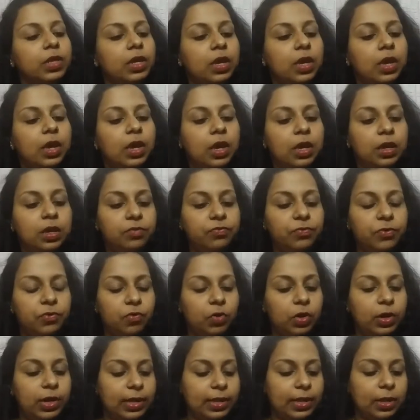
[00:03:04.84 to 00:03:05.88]
If
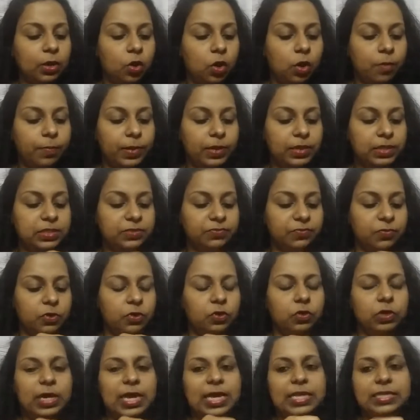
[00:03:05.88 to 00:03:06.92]
you want, I can open this
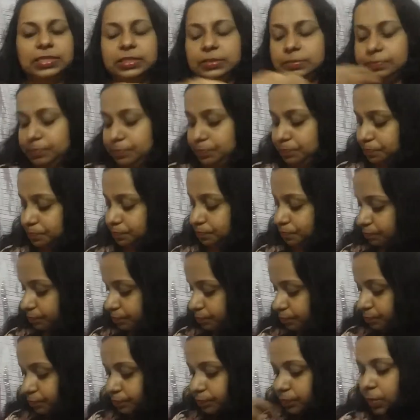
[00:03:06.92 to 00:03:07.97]
for you guys.
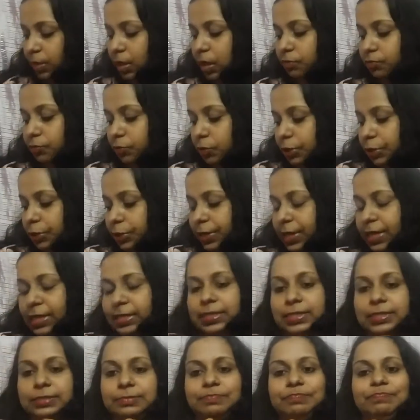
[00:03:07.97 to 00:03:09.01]
I forgot to
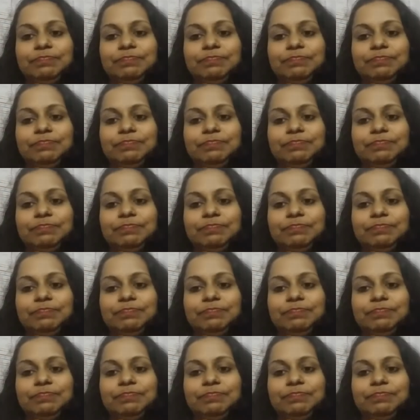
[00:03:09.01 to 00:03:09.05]
take